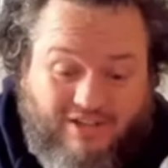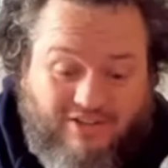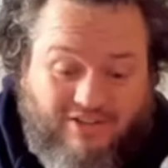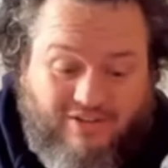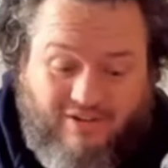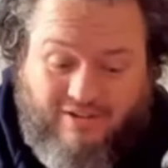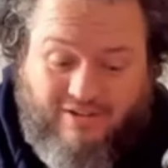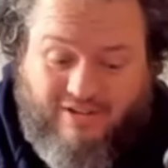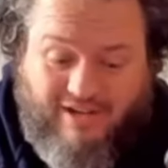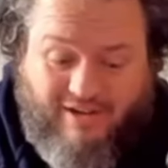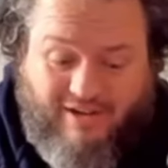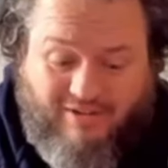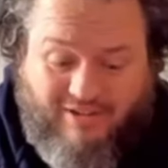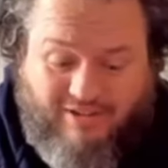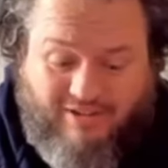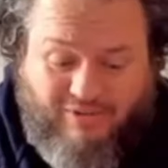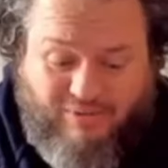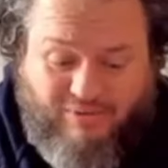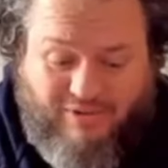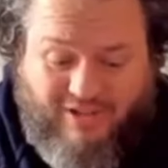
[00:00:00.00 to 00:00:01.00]
started out
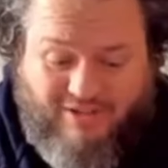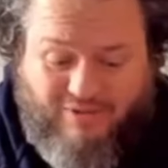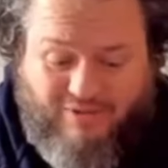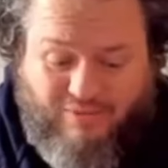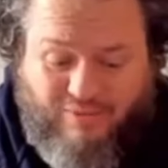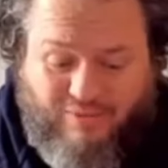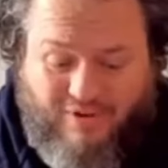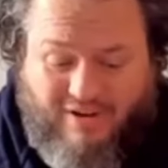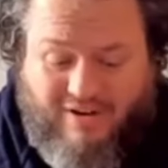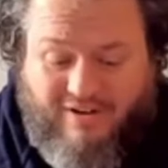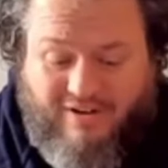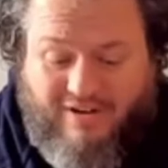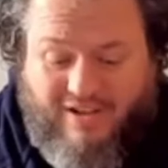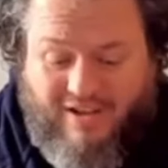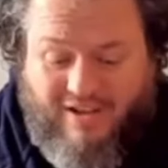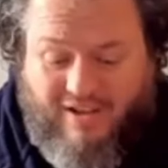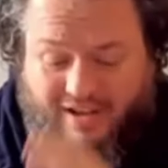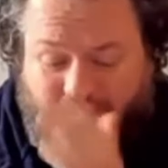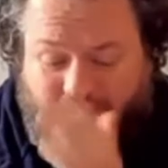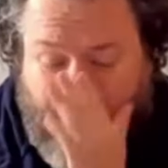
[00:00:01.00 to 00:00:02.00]
in 2001,
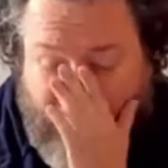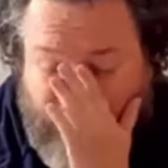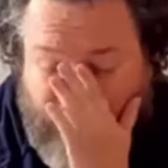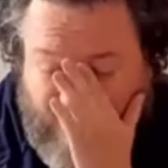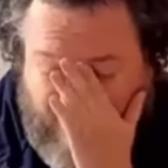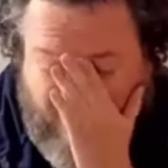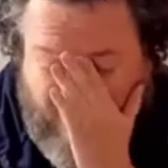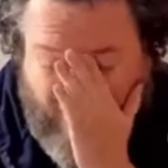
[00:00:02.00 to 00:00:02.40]
was